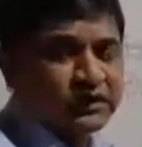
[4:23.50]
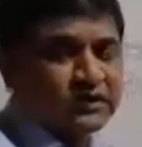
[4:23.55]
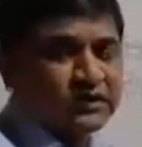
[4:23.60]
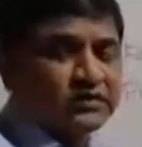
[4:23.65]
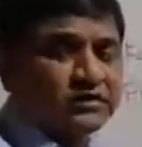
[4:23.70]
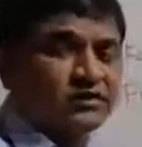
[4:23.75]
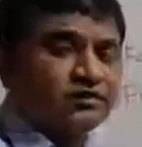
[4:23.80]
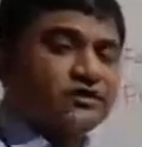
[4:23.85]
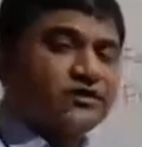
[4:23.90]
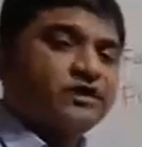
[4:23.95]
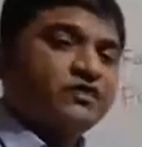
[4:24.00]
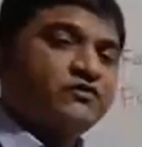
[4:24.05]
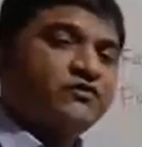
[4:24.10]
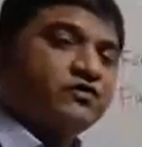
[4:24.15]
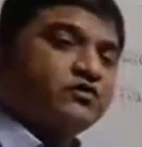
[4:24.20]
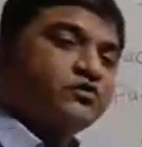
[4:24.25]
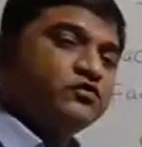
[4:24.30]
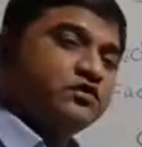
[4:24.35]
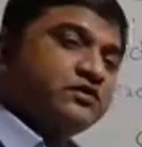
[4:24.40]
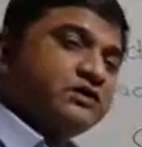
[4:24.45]
Now he
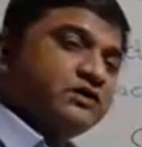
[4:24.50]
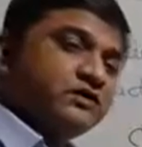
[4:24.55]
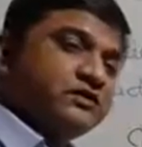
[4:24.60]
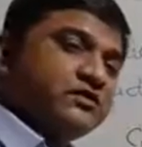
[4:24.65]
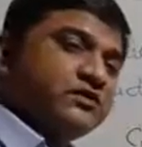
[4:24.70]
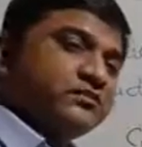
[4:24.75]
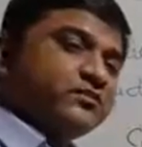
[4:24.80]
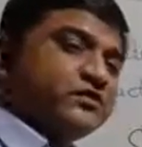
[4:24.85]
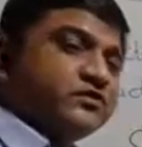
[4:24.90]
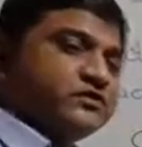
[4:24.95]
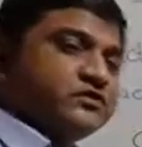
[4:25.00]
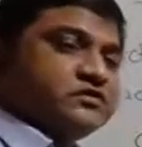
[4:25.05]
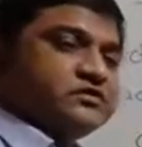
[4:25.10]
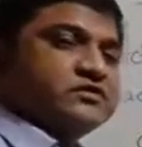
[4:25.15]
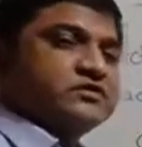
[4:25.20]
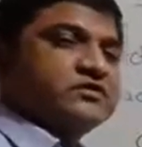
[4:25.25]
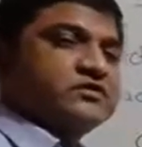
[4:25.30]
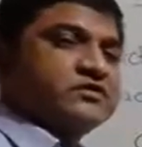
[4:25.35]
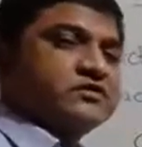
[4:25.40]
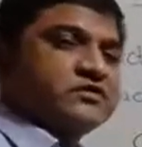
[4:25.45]
want to cut the
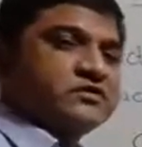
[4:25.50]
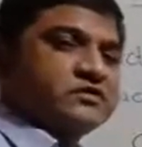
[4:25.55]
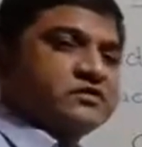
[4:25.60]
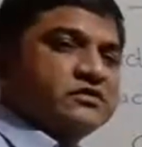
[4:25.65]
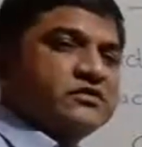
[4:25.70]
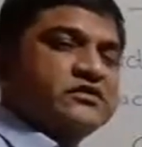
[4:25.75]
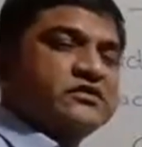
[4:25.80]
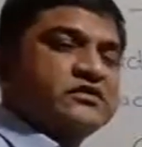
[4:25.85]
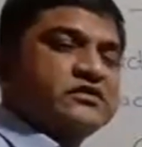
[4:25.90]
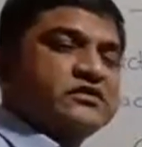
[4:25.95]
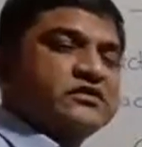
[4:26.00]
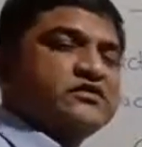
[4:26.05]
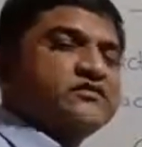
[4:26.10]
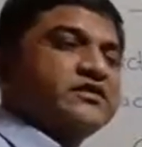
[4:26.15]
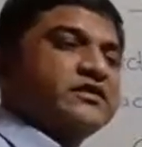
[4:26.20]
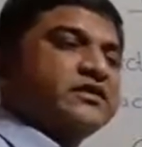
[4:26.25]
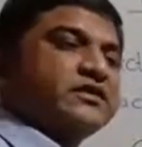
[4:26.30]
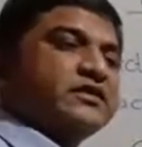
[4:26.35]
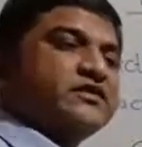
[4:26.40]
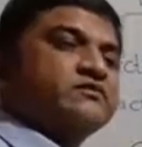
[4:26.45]
pieces in such a
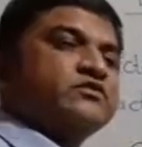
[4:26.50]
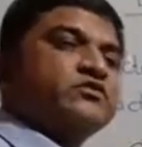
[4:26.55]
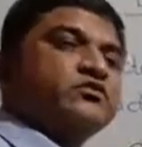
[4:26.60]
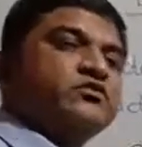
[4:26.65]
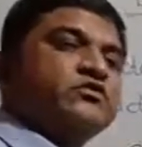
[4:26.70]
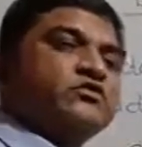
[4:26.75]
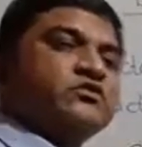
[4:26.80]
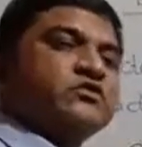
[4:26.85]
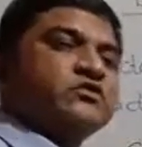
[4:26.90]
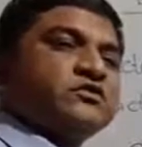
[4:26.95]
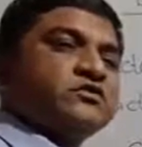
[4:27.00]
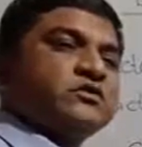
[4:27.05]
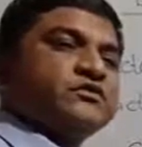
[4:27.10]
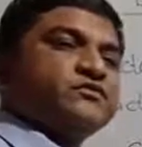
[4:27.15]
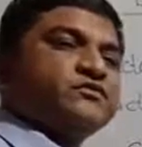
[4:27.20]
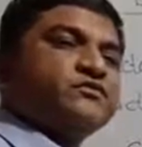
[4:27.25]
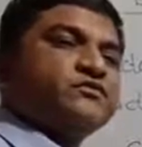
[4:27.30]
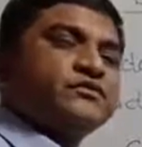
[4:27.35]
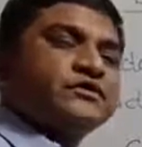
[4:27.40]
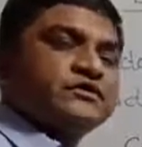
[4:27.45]
way that both the
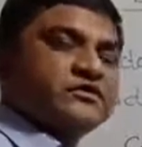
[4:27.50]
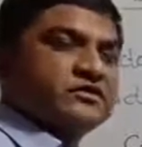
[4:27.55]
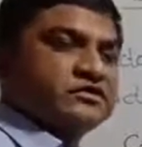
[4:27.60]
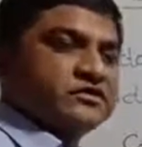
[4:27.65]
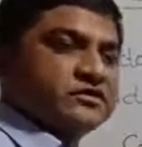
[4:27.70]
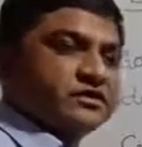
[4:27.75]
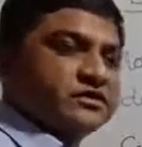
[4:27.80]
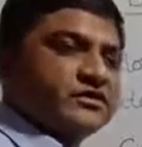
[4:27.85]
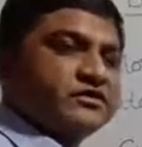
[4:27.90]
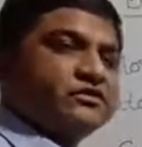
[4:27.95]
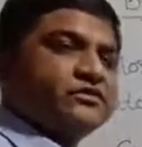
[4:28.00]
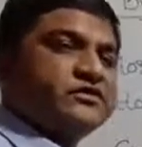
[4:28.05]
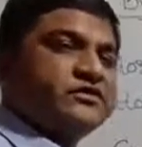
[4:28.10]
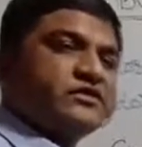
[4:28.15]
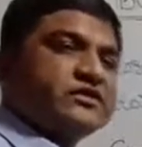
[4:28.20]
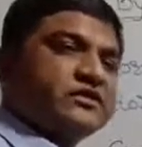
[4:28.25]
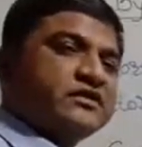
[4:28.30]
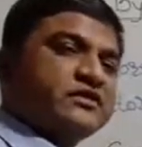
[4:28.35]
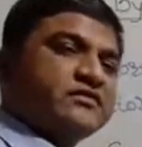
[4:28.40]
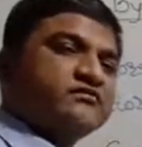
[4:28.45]
pieces, red piece
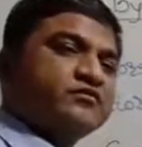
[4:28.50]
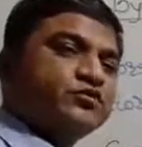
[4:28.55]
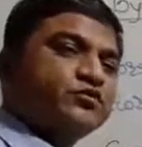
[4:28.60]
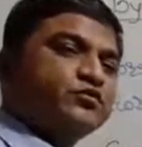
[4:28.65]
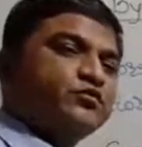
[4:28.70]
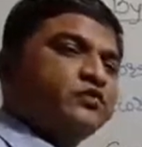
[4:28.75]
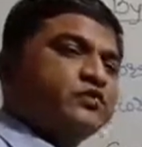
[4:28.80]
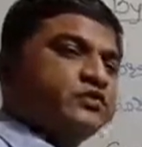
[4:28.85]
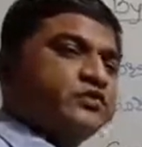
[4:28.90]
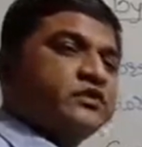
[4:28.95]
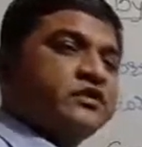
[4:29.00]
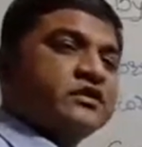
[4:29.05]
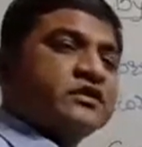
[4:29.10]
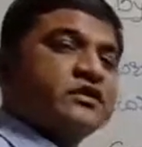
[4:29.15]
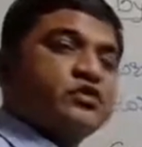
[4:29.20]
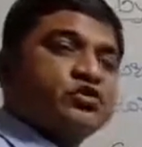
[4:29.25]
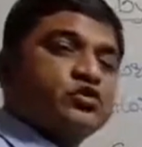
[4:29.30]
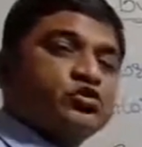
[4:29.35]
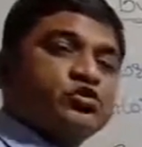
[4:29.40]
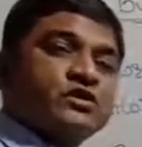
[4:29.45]
and blue piece,
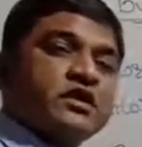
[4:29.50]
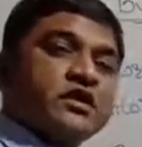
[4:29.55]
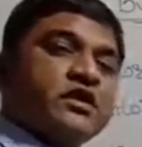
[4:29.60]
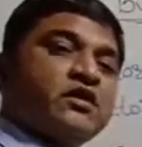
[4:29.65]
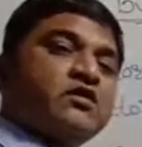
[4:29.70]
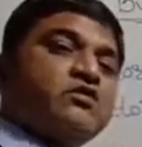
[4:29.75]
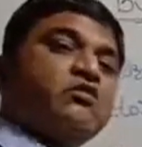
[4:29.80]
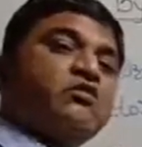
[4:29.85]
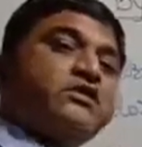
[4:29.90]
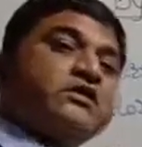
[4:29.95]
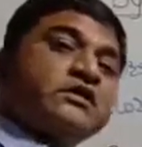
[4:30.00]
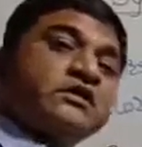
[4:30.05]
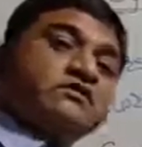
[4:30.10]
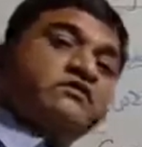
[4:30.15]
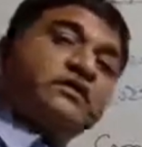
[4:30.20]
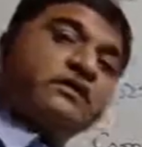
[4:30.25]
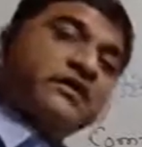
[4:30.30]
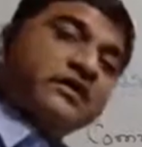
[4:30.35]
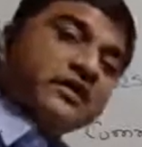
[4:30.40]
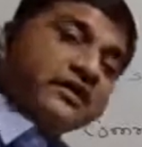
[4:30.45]
should have
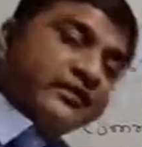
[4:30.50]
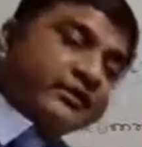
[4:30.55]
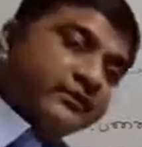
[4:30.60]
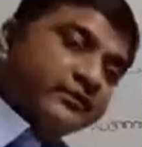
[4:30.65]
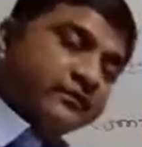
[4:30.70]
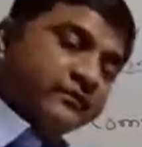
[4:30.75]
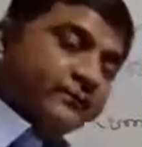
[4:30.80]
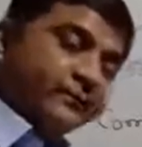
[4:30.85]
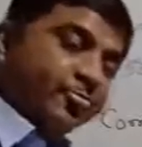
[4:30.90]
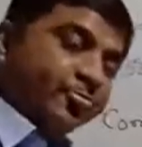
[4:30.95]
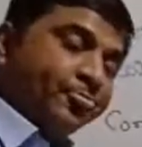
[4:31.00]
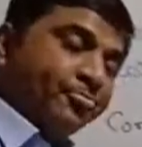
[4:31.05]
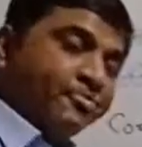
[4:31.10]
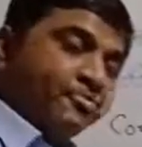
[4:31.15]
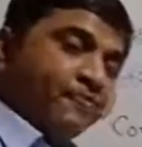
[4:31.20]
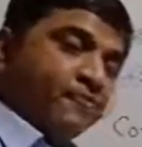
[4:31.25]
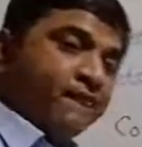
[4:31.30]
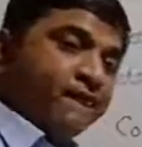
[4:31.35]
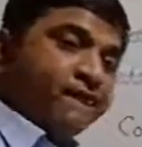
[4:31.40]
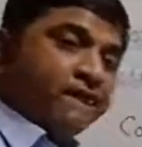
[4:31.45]
equal length,
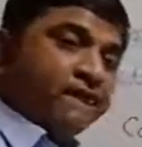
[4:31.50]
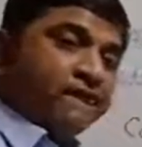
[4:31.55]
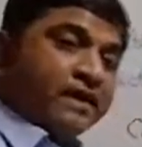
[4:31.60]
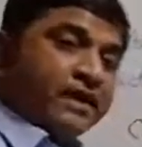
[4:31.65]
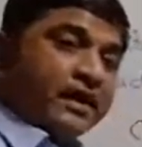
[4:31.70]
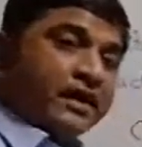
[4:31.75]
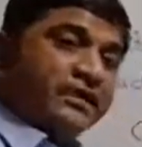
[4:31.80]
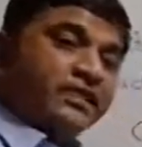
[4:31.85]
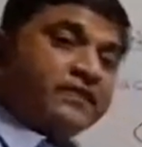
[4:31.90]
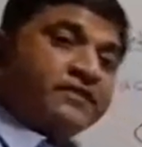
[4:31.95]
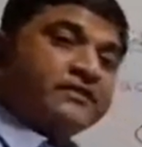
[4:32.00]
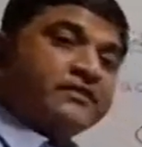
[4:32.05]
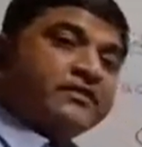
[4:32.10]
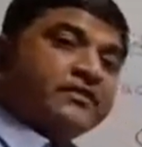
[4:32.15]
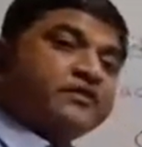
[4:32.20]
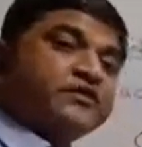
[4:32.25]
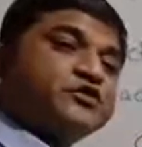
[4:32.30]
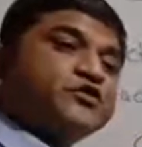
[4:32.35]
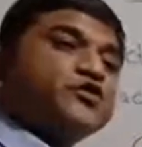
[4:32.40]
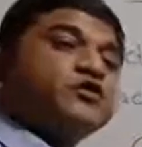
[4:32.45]
and
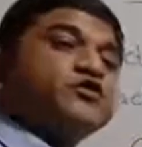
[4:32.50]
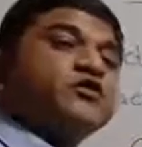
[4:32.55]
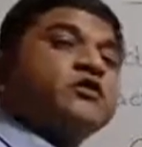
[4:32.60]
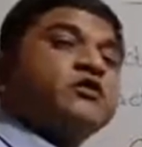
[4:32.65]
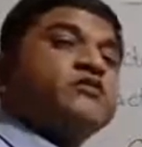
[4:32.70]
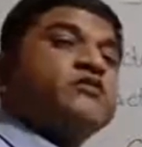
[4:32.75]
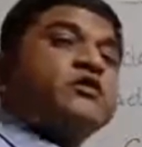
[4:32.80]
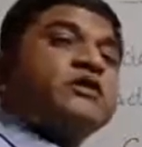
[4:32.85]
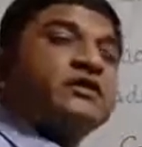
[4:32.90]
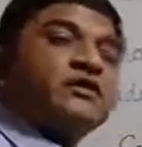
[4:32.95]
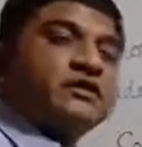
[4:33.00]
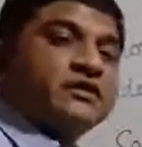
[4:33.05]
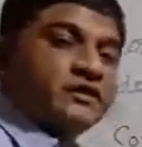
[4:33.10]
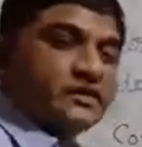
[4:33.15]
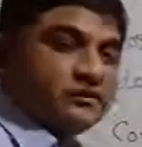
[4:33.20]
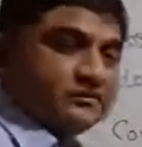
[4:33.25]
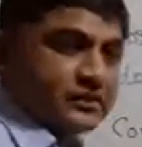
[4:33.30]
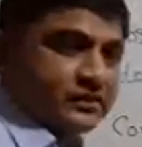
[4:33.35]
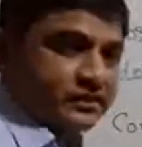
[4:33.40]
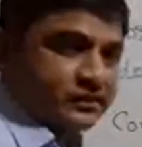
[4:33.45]
there should not be any
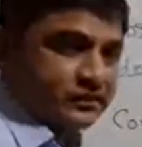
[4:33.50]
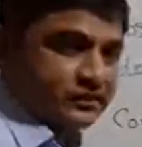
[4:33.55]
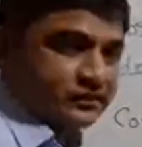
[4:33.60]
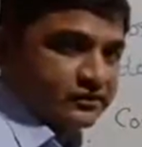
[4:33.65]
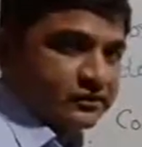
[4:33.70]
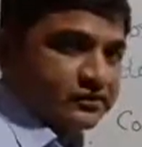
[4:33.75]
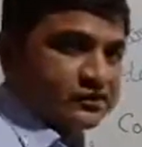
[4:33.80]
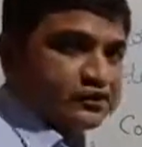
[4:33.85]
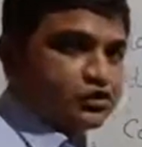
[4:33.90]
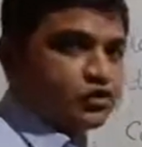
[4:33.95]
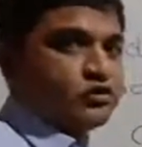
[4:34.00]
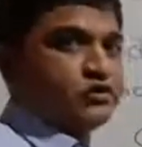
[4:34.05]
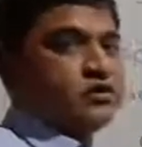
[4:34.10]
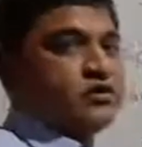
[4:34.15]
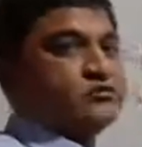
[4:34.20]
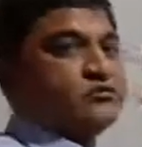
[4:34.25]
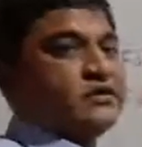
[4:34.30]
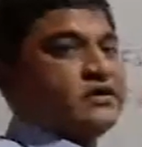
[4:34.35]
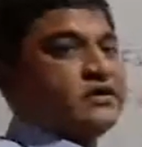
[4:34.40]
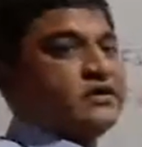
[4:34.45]
remainder. There should
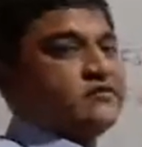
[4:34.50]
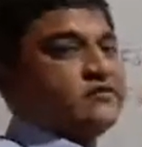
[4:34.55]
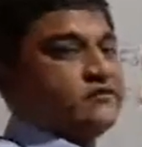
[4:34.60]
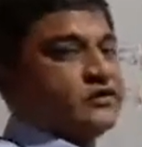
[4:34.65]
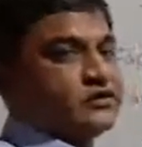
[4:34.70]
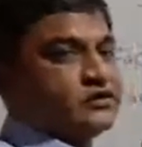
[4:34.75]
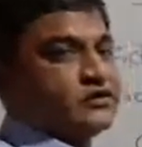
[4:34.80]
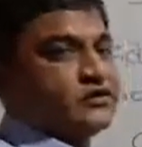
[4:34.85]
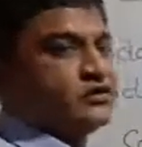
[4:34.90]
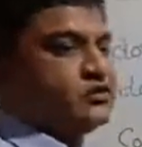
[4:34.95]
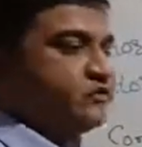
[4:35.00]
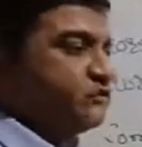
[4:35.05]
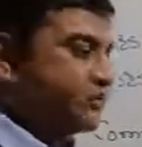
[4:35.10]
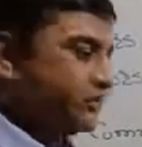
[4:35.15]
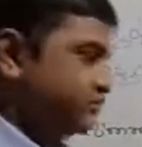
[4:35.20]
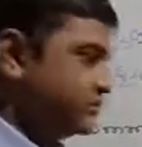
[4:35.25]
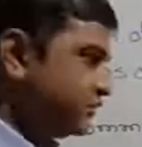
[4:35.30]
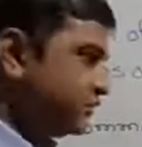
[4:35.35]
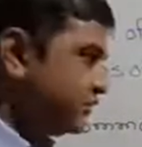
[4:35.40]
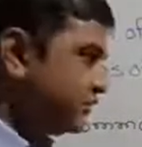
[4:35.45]
not be any vestige of
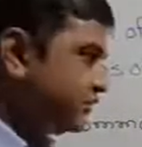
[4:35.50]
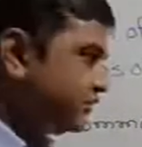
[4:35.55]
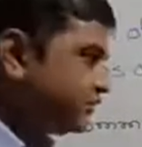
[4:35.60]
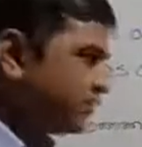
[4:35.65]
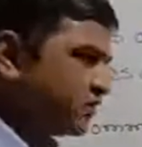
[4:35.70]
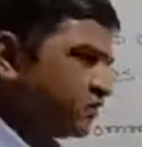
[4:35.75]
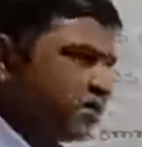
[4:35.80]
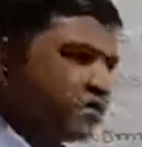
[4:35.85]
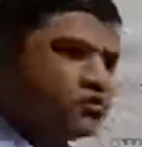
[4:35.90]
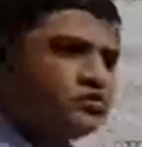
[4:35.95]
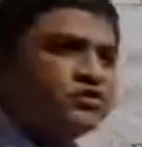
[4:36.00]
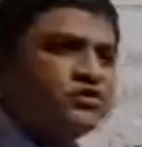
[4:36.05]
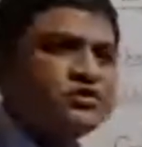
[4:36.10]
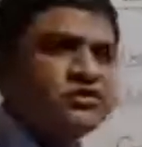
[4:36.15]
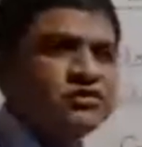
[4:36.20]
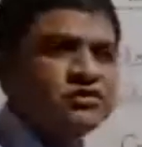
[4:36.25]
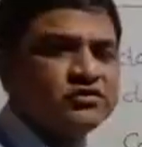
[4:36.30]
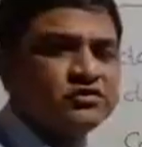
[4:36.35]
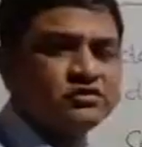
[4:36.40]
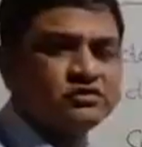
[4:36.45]
ribbon. How should
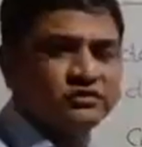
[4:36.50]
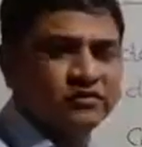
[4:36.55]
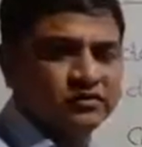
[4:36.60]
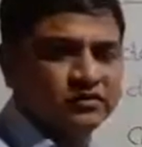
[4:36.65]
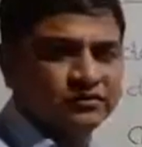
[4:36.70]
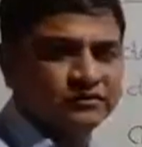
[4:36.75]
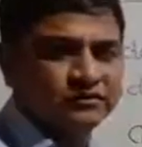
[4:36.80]
he go for?